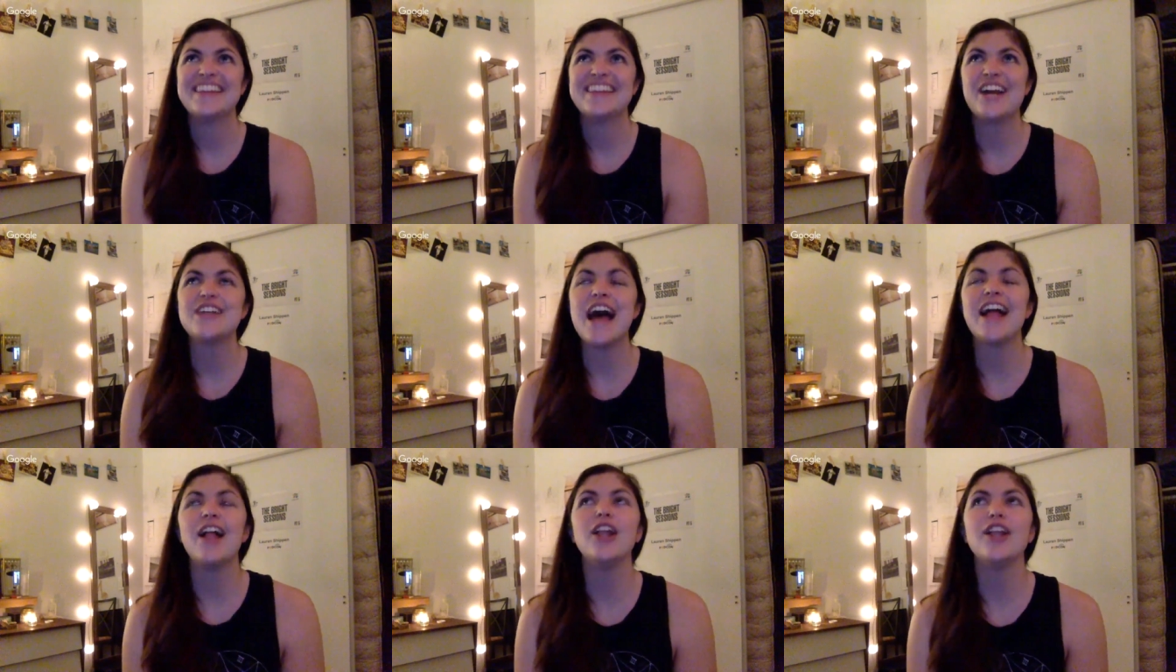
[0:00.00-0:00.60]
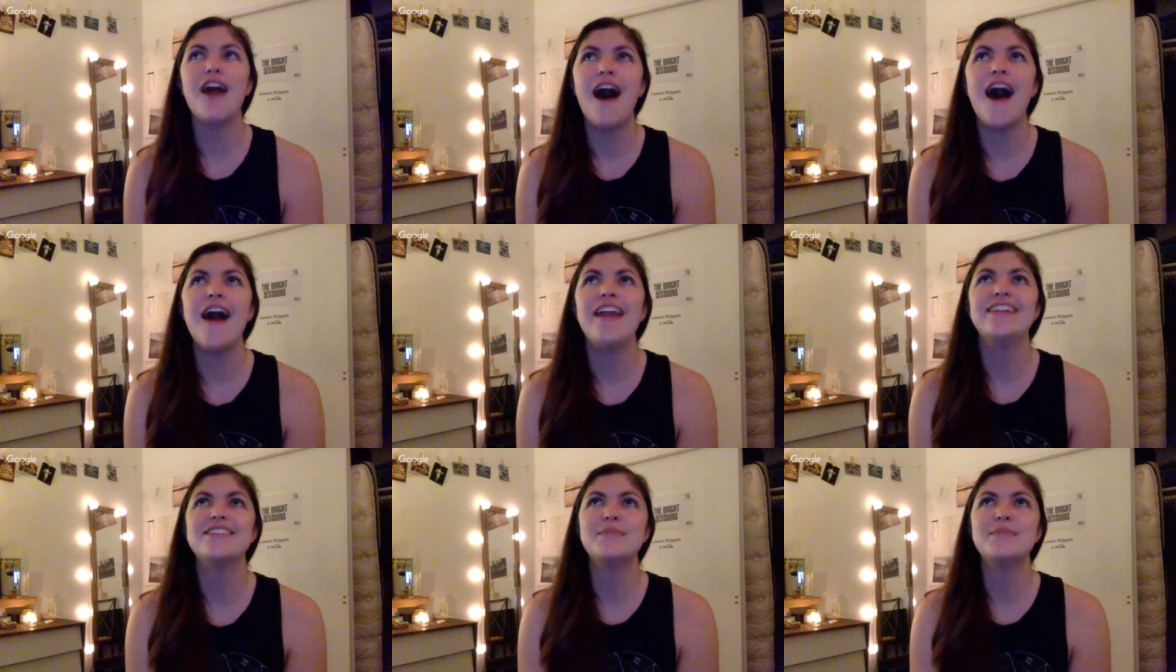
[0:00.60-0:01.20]
there's a
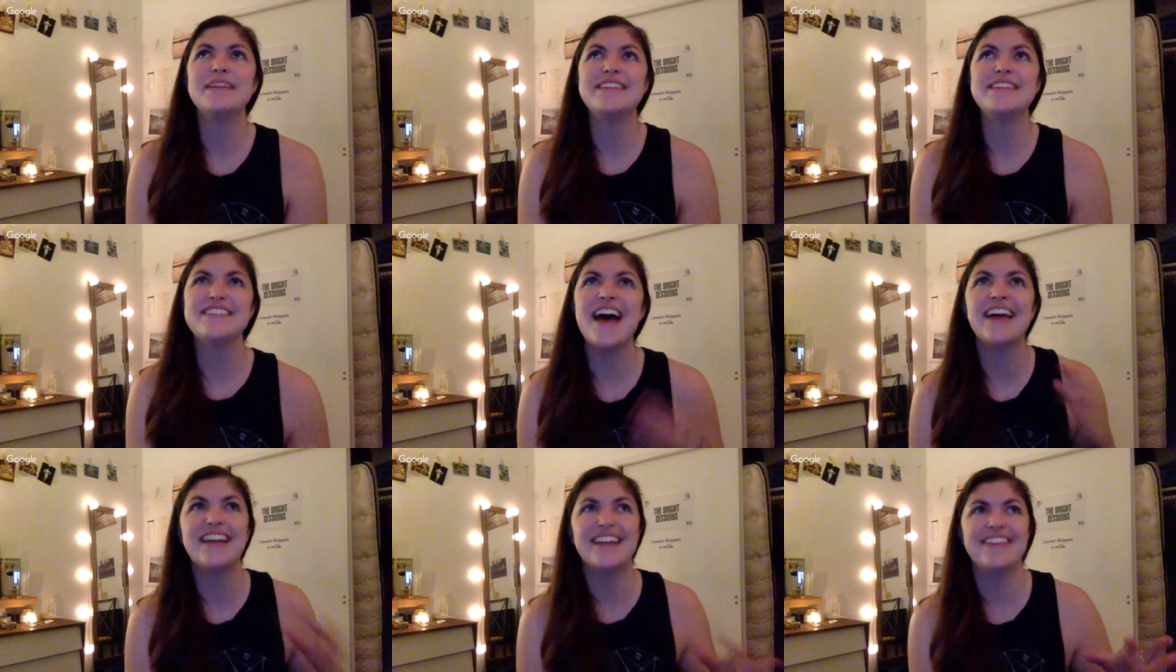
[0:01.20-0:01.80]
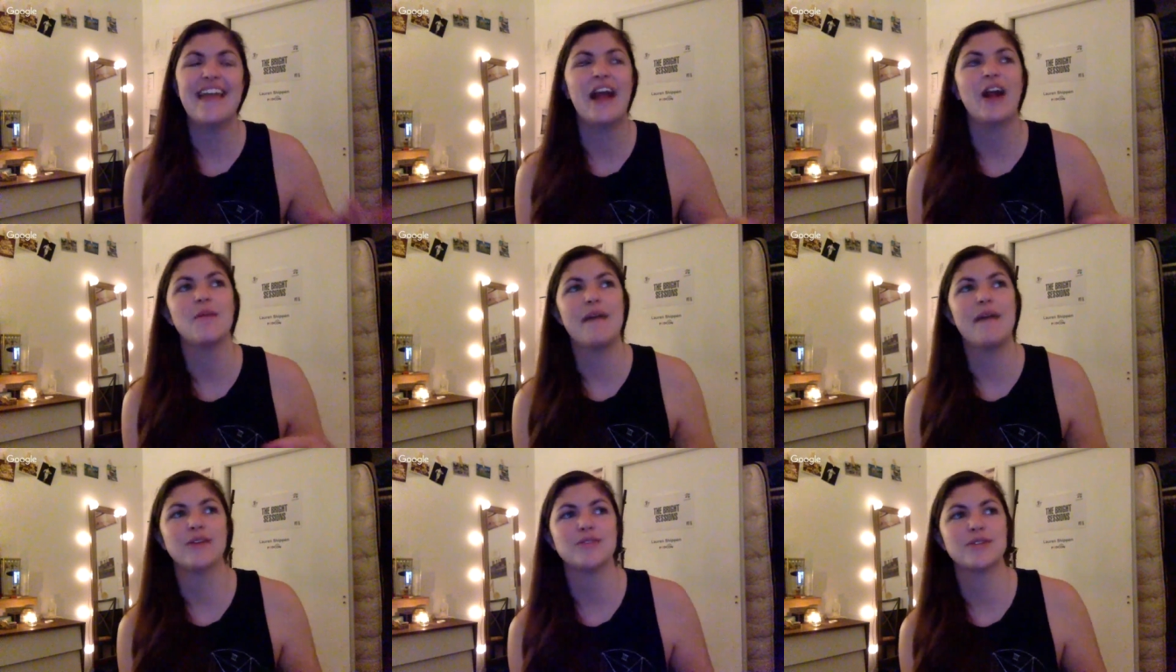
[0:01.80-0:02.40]
lot to be said in
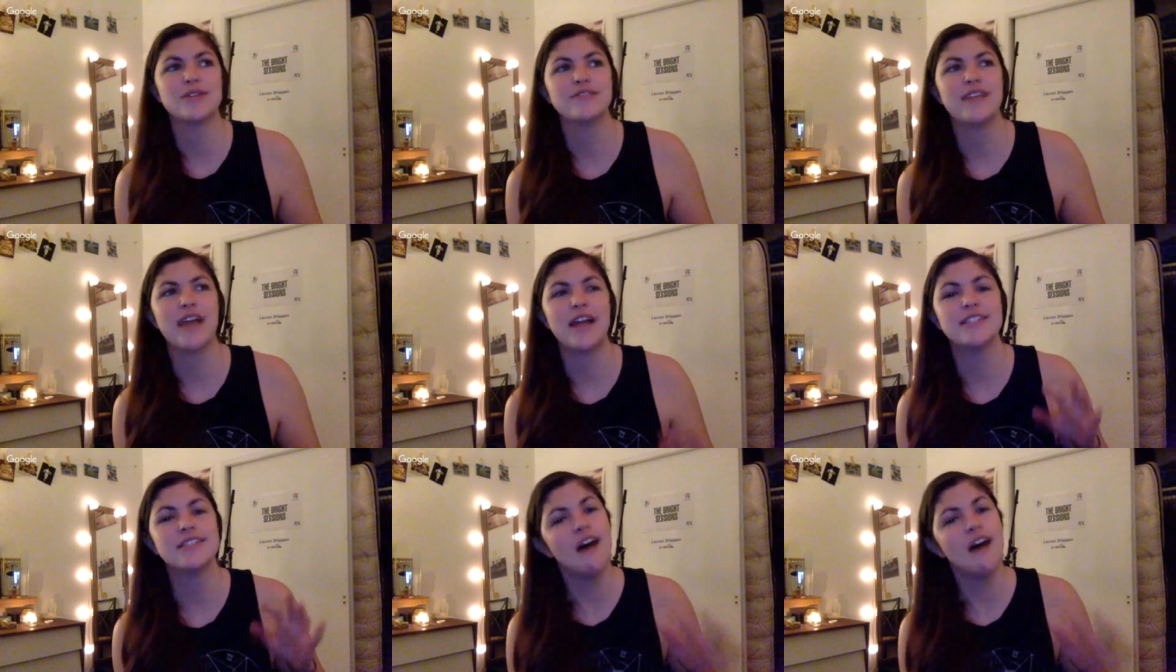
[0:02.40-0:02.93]
there about sort of like